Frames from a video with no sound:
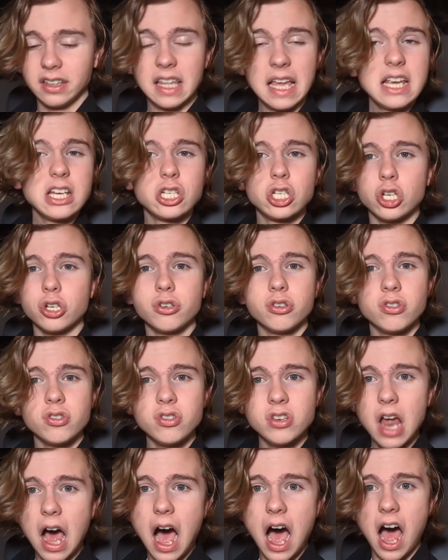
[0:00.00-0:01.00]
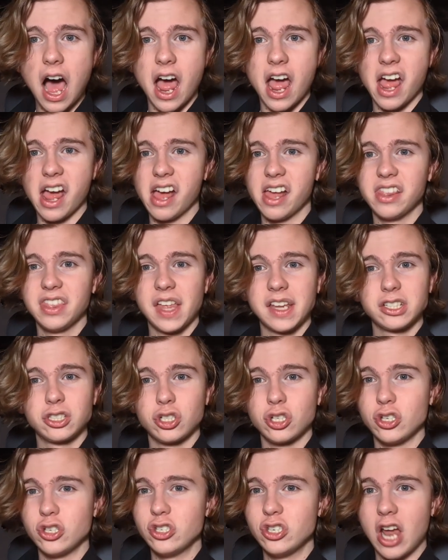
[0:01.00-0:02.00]
that should not
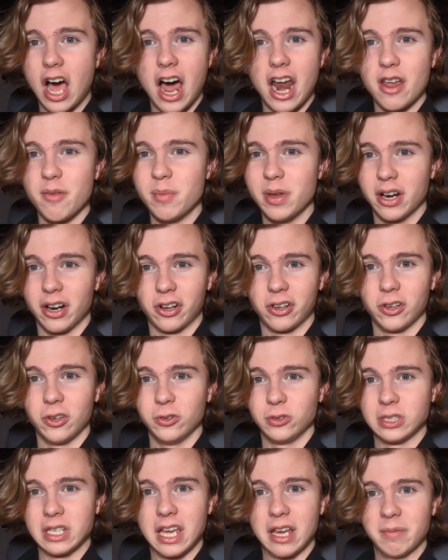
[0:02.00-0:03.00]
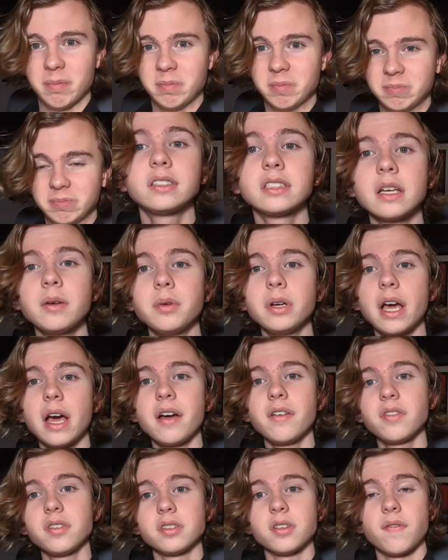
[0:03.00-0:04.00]
have been a close game. The game we
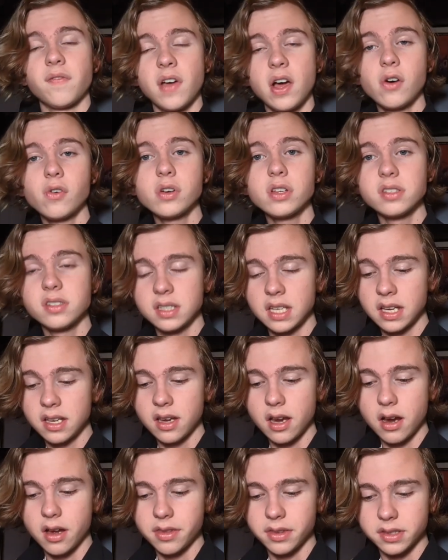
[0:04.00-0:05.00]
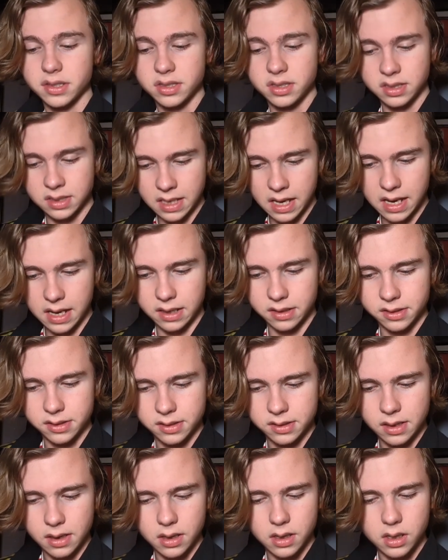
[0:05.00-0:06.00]
have is the Falcons taking on the
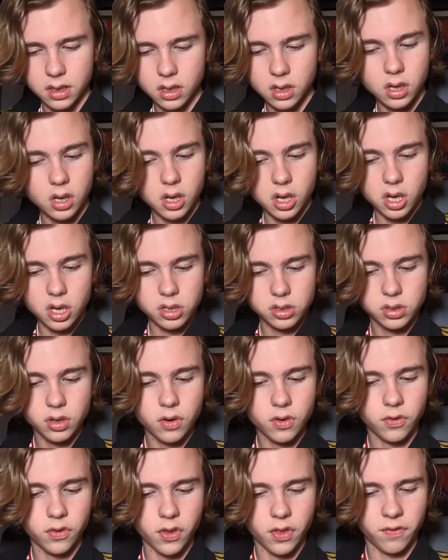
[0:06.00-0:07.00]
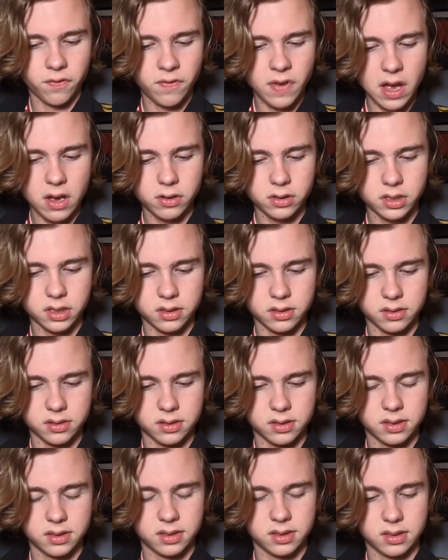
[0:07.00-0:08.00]
Saints. So for the
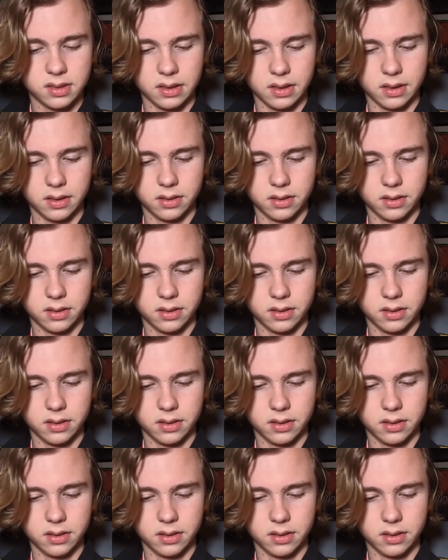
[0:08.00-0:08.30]
Falcons,